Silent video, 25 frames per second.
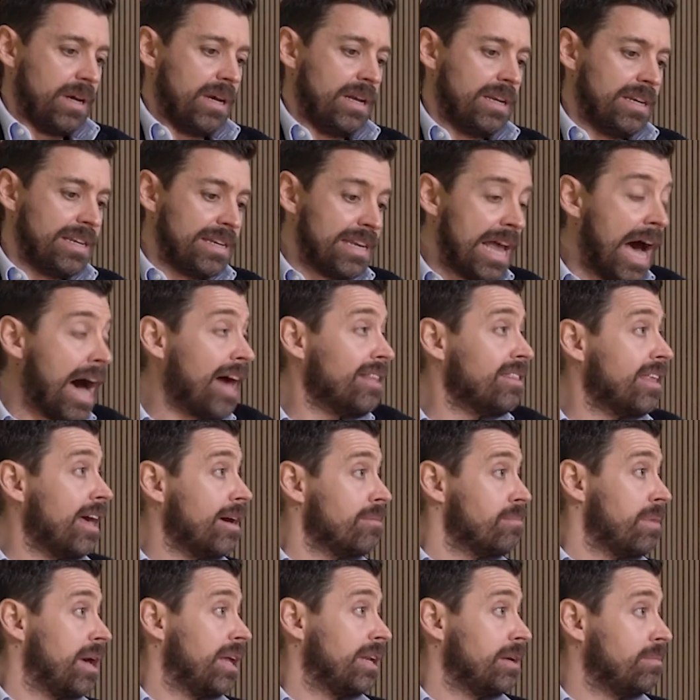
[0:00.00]
Not
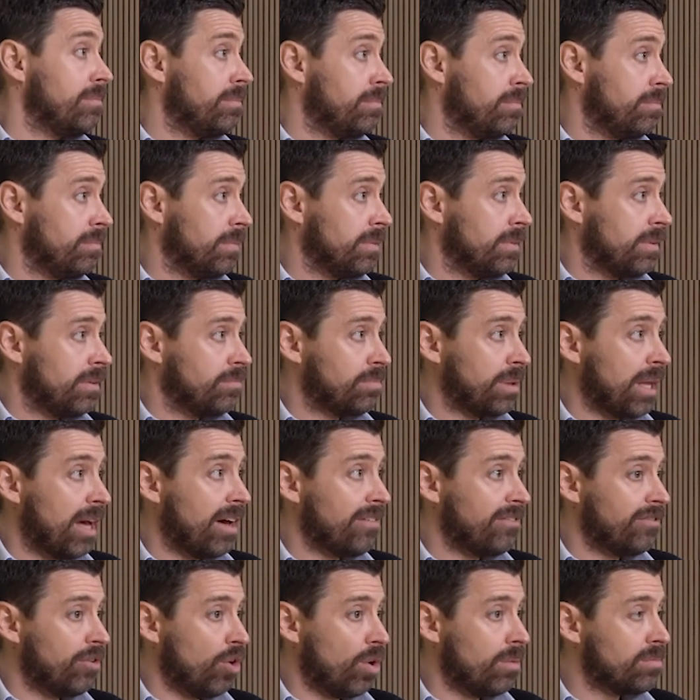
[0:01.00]
that many
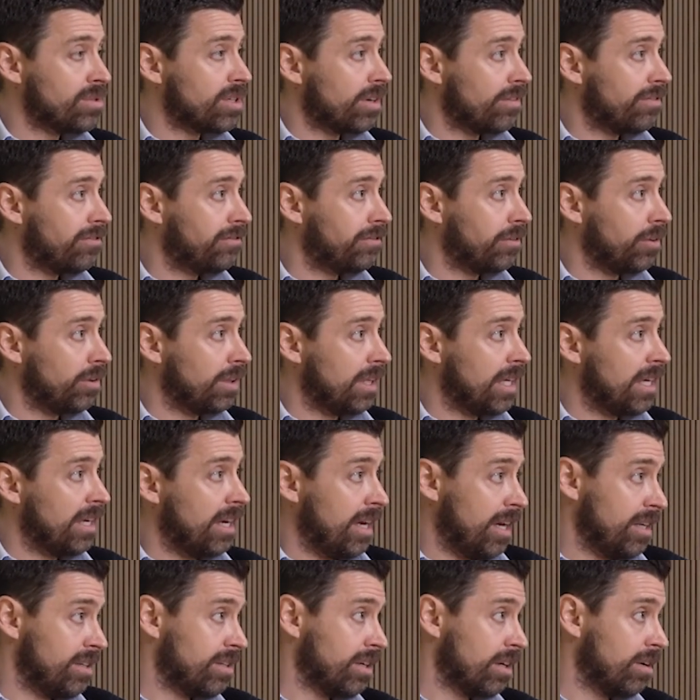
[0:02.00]
platforms are fully
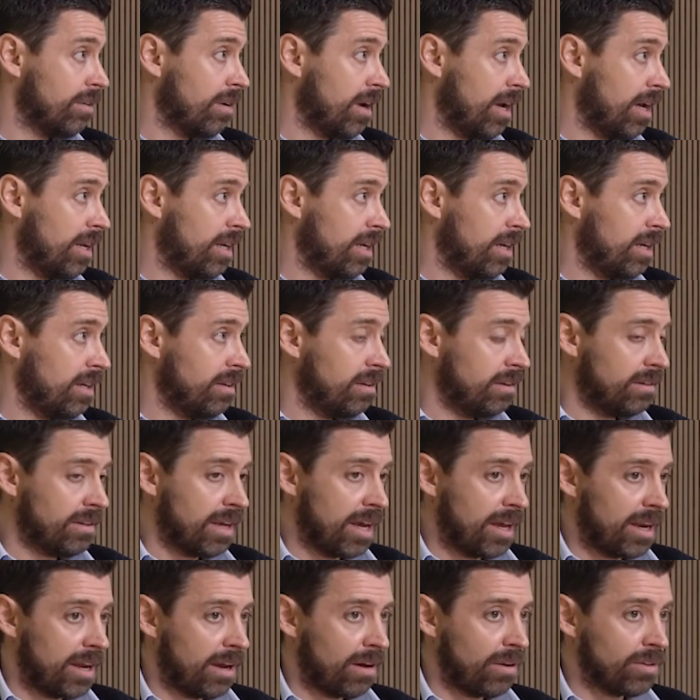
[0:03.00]
integrated
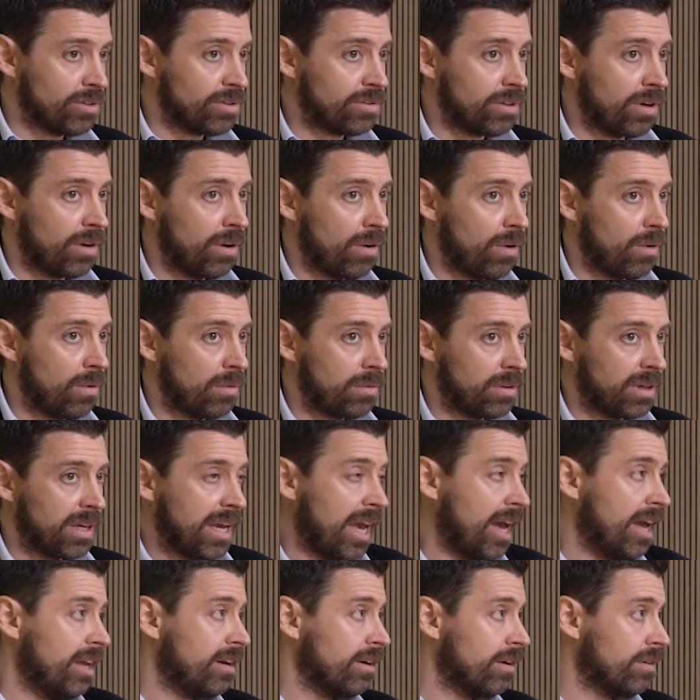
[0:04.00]
that also
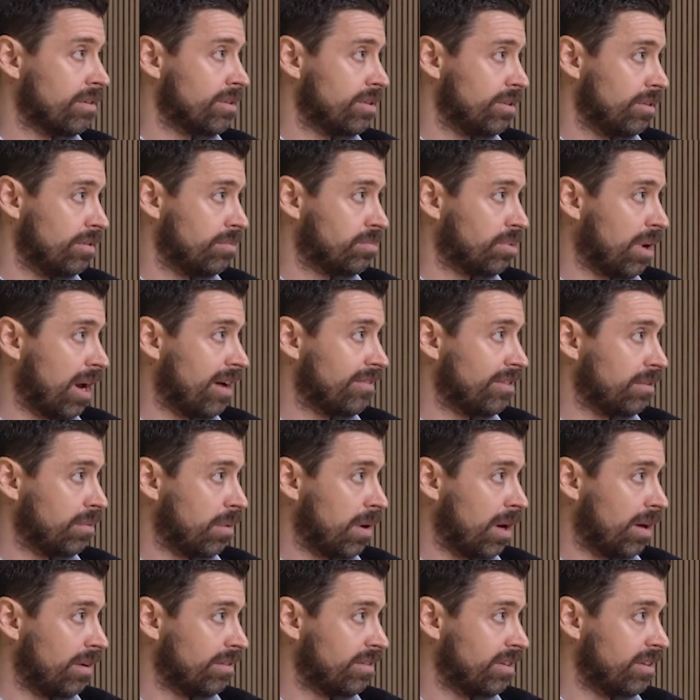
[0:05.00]
cater to private
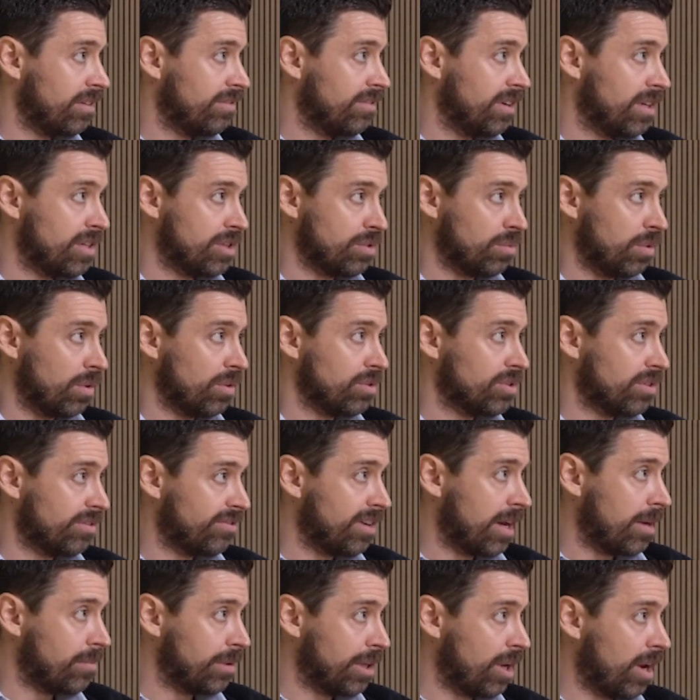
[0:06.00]
wealth individuals or
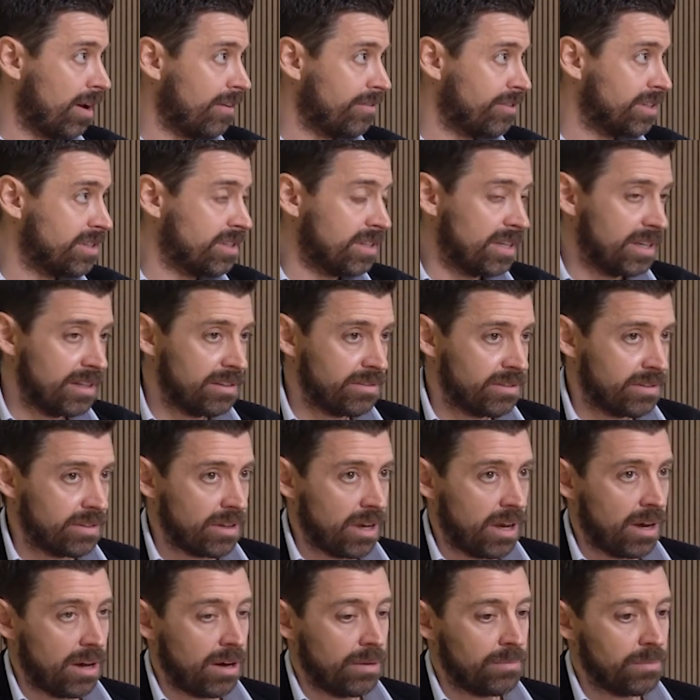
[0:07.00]
family offices,
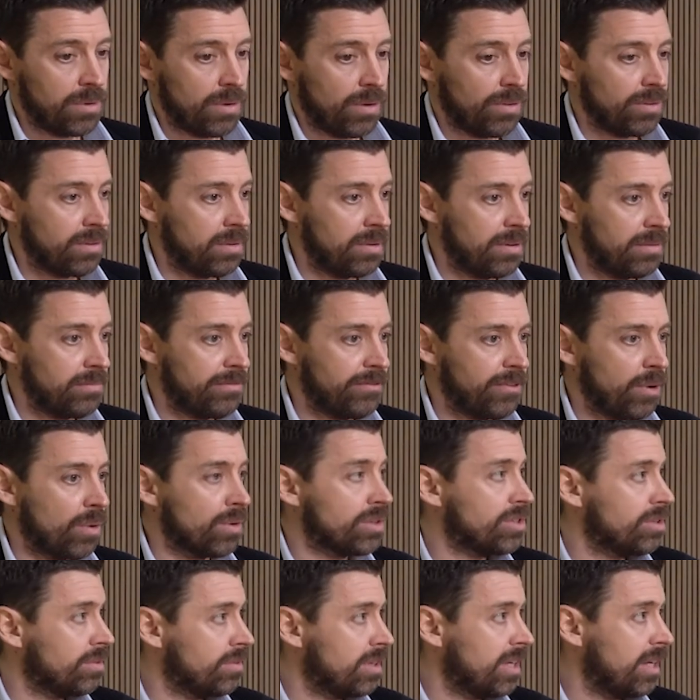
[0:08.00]

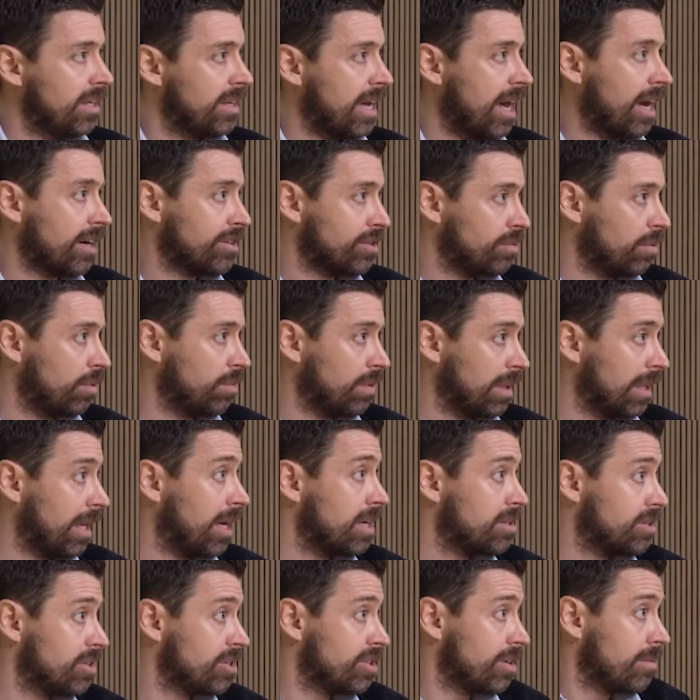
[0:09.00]
folks who need actual
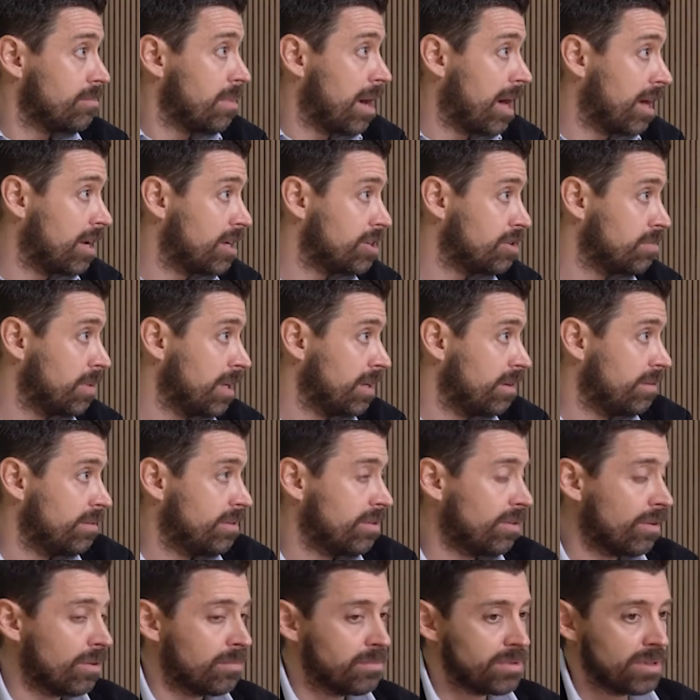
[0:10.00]
relationship management in
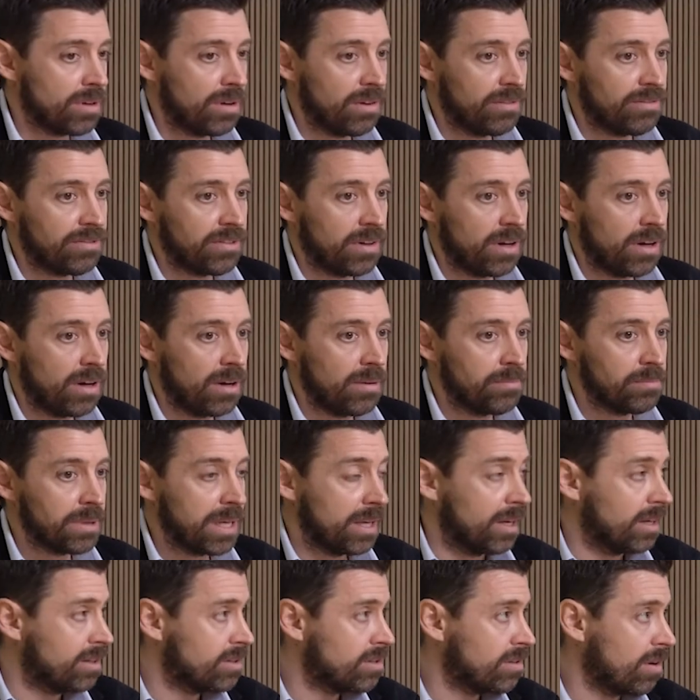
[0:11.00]
terms of
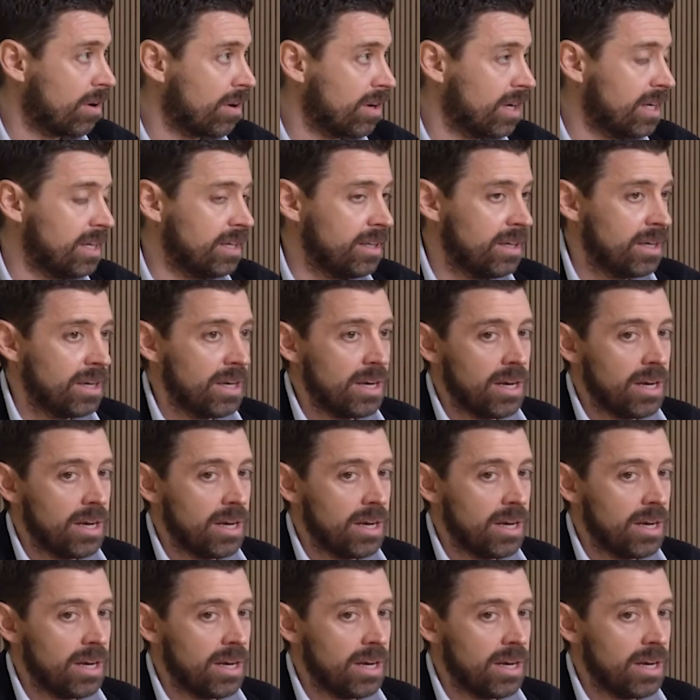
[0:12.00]
getting started.